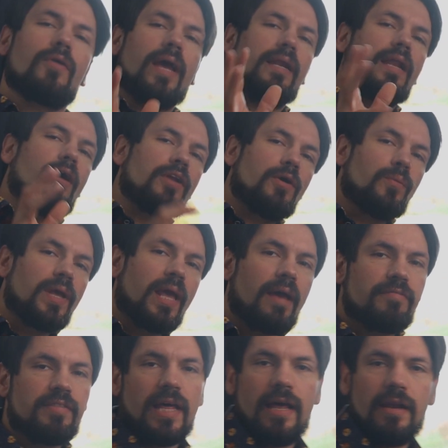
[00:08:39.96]
Okay, now that we
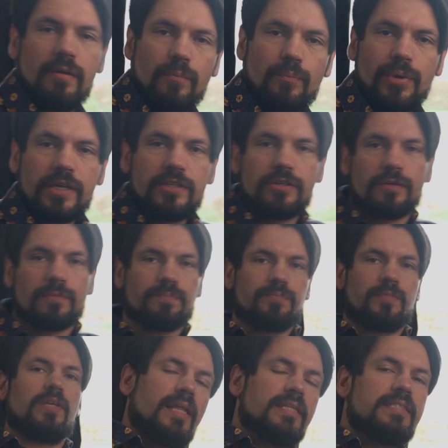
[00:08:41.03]
have that picture,
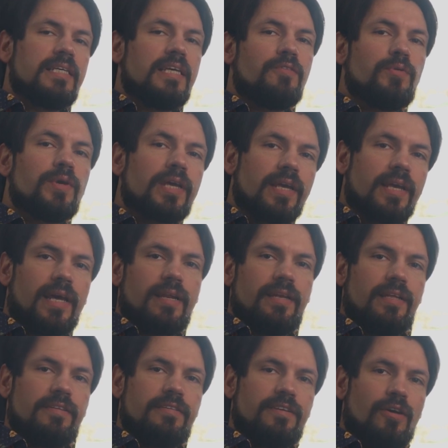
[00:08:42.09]
let's see if we can get it
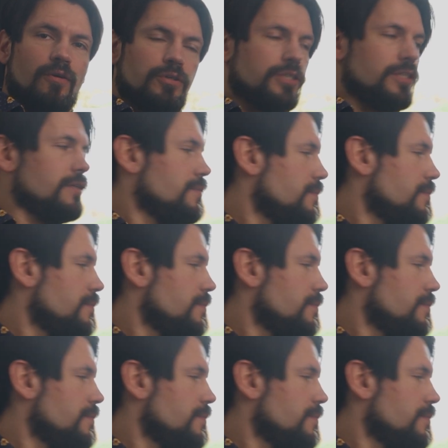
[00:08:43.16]
into Notion.